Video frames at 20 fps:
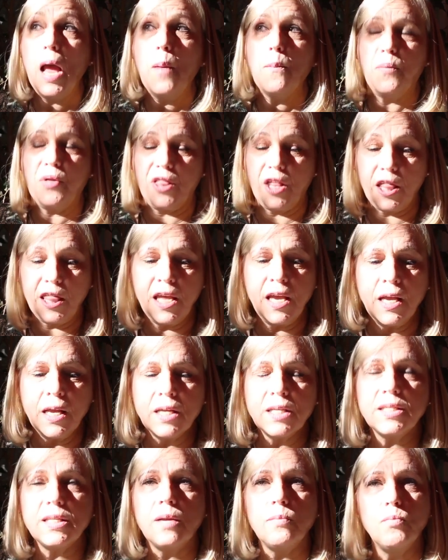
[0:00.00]
But the thing
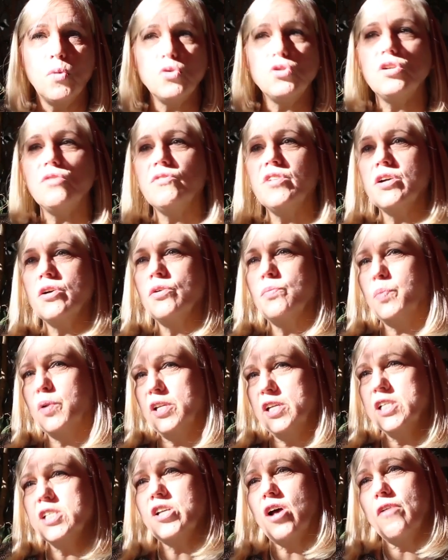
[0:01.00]
is that most of the
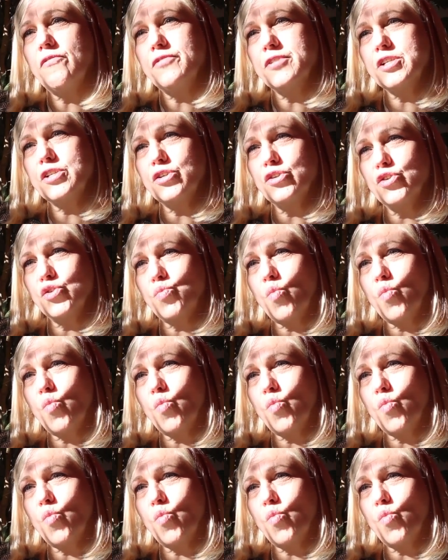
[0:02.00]
police officers